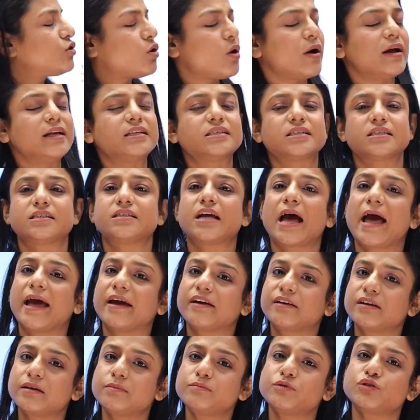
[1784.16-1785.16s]
Draw its
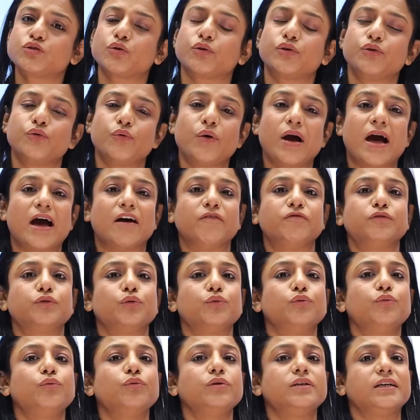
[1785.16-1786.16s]
diagram. So you have
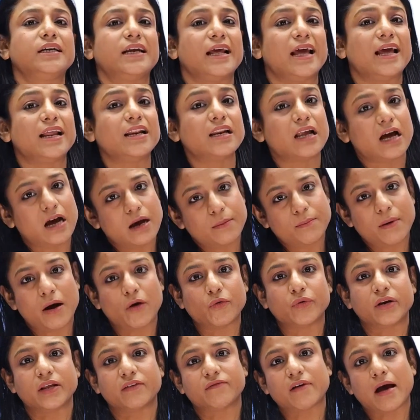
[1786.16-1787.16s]
to tell
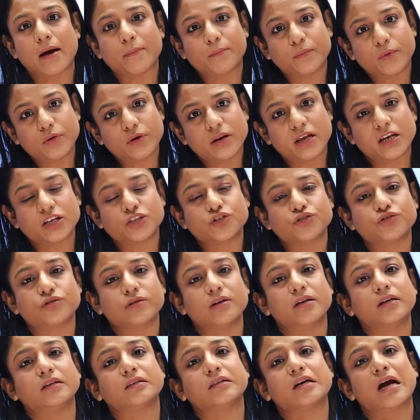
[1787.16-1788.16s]
about
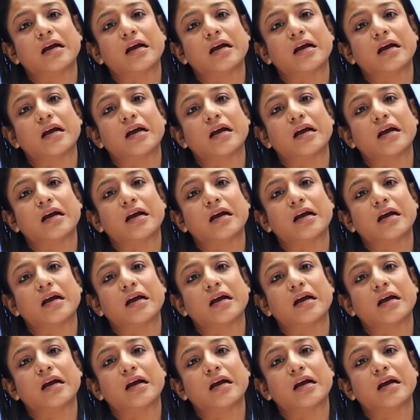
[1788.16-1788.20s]
evaporation,